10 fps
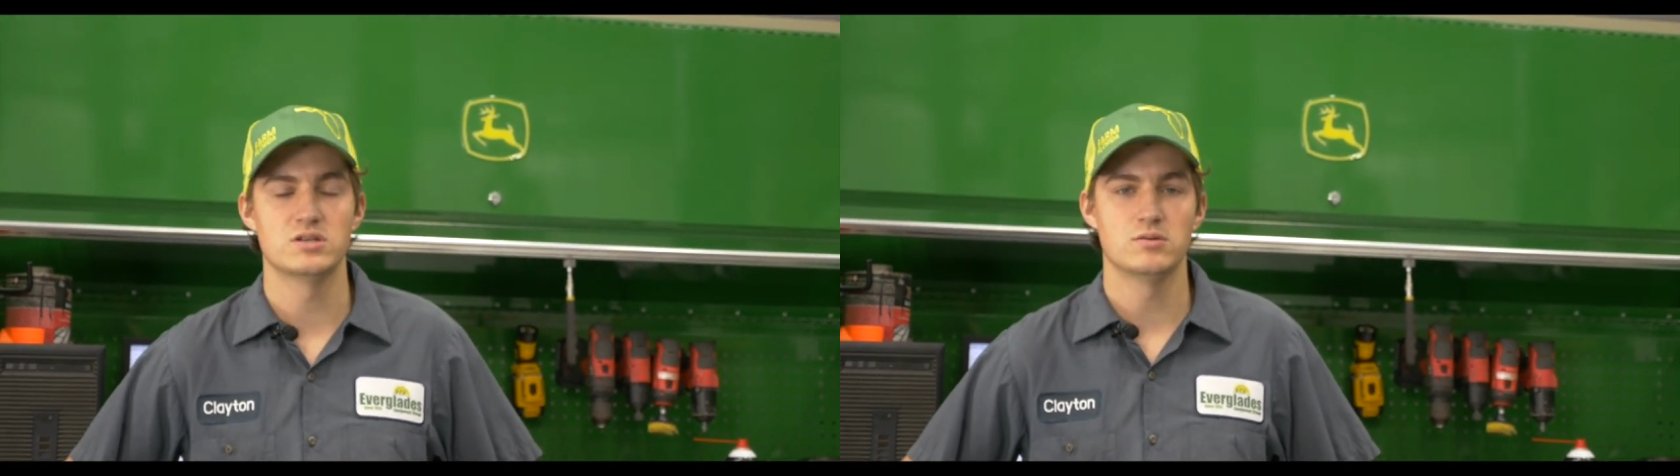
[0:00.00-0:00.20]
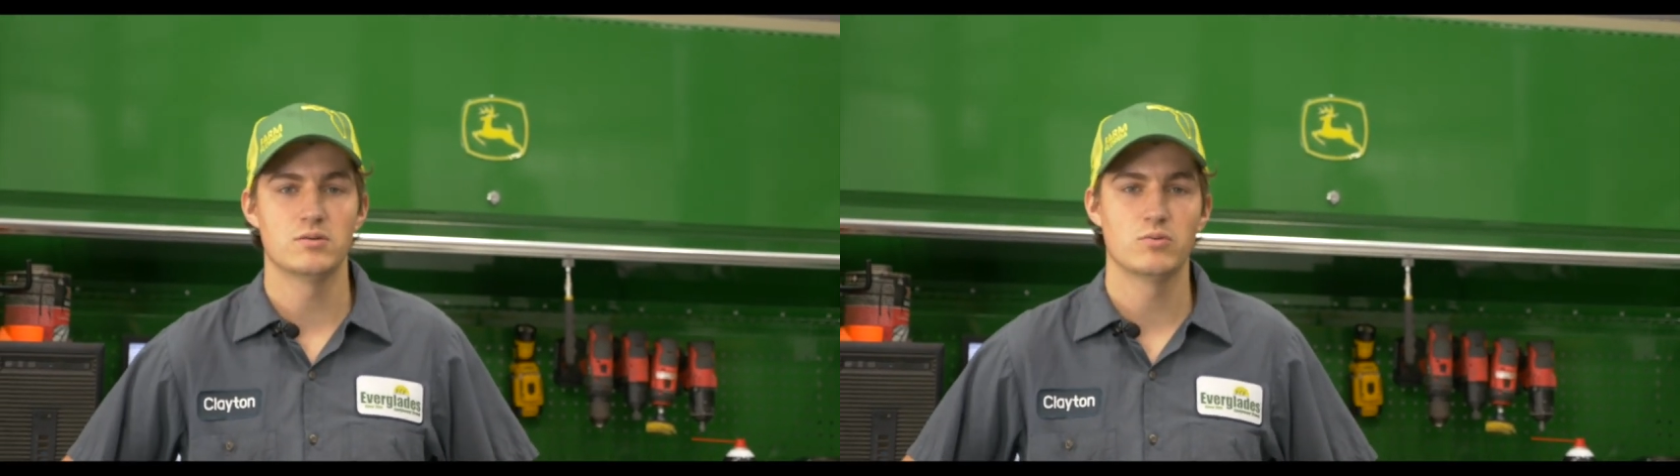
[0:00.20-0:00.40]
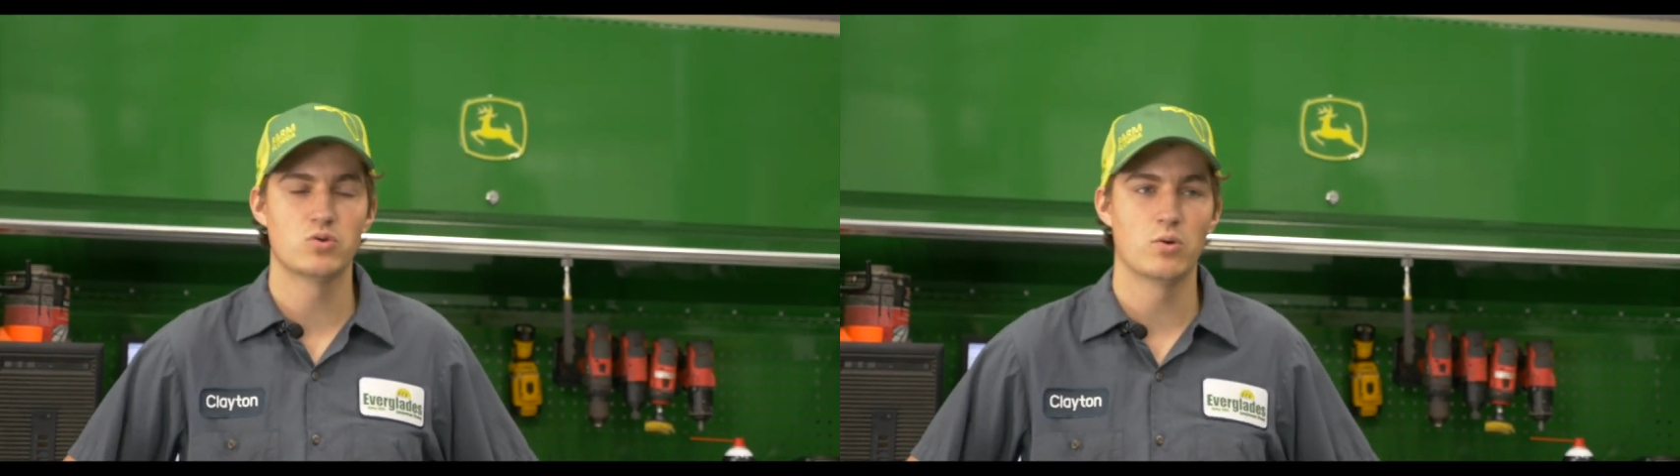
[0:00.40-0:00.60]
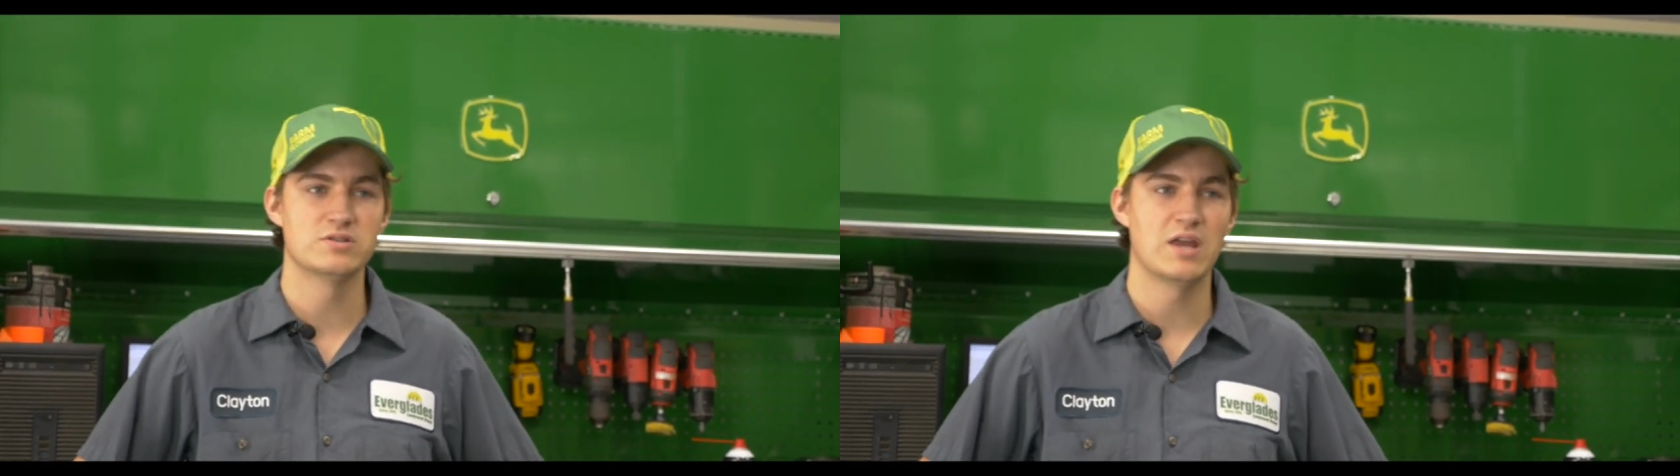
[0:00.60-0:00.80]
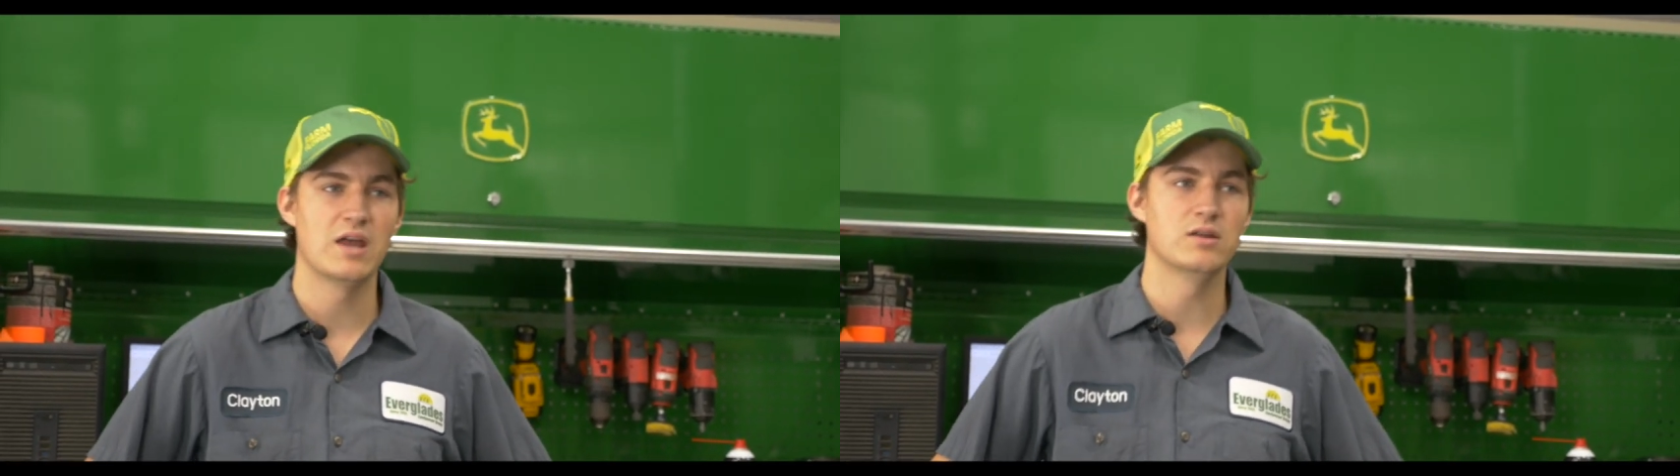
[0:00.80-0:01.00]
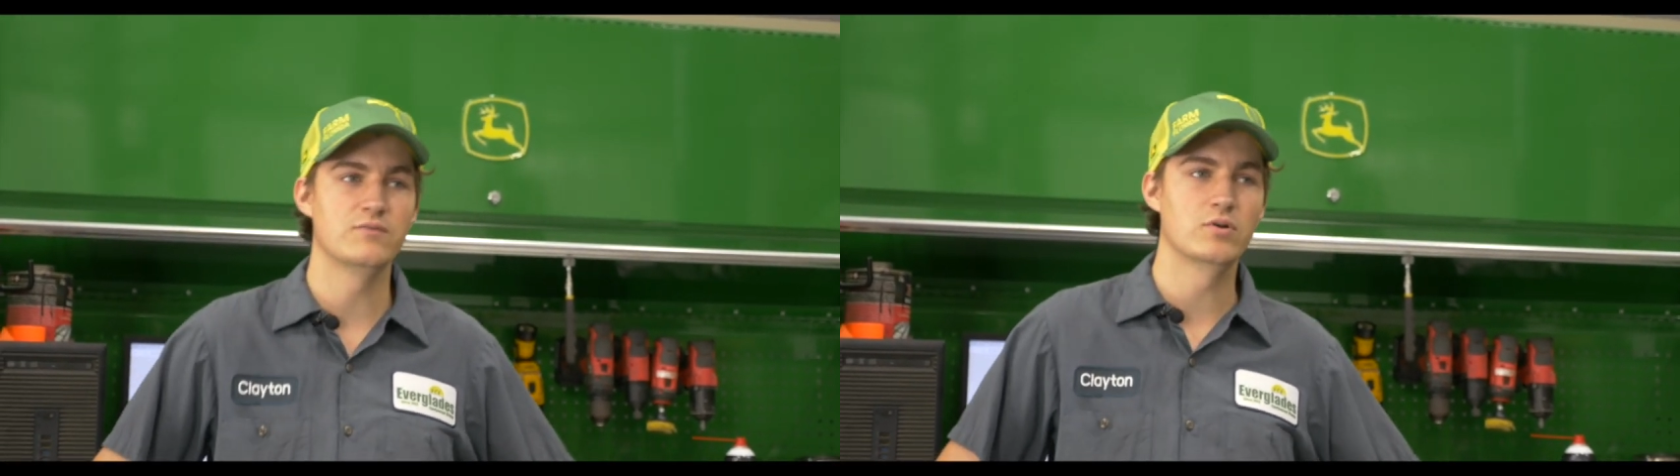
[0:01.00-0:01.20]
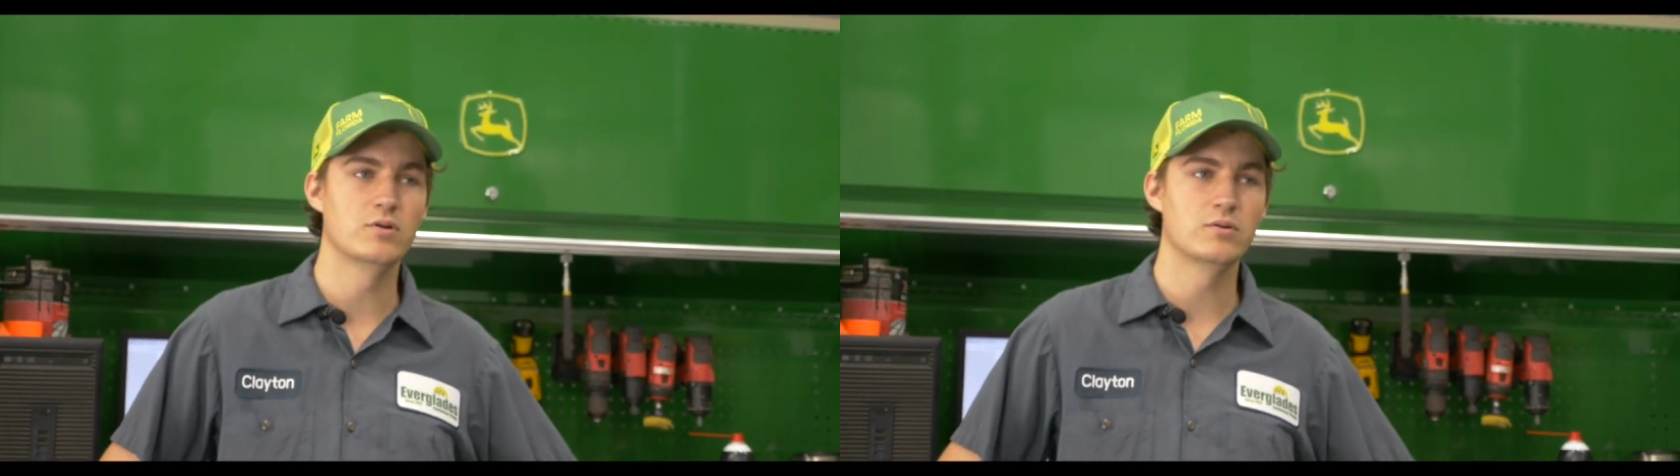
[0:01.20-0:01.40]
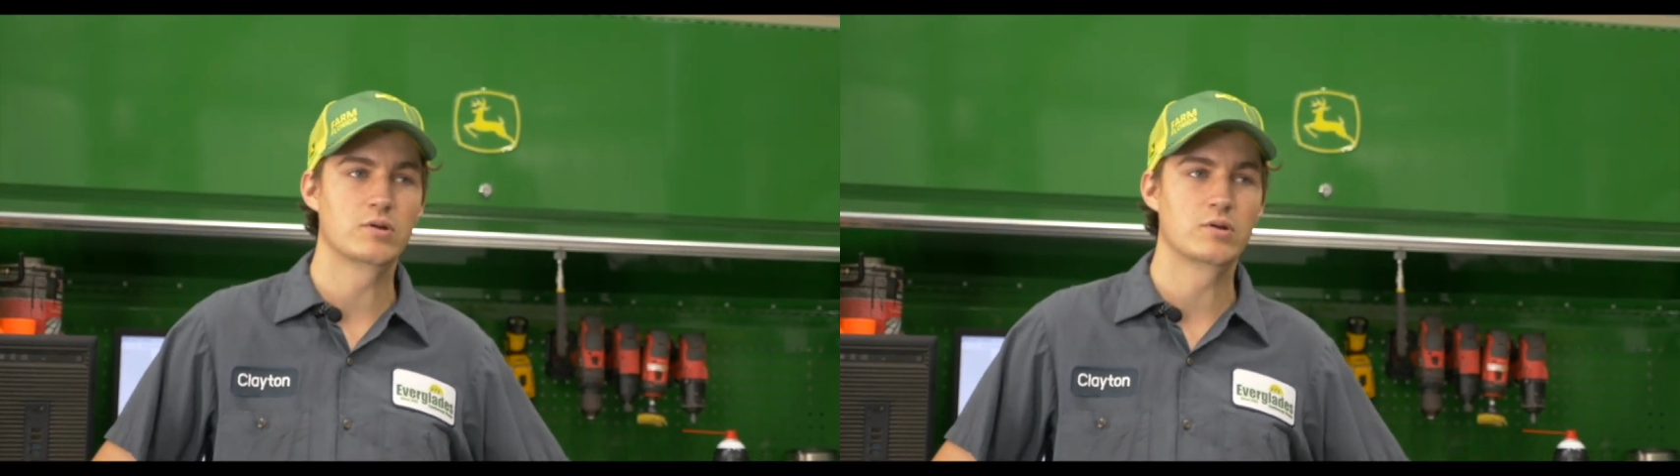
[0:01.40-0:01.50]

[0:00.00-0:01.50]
and towards the end of your,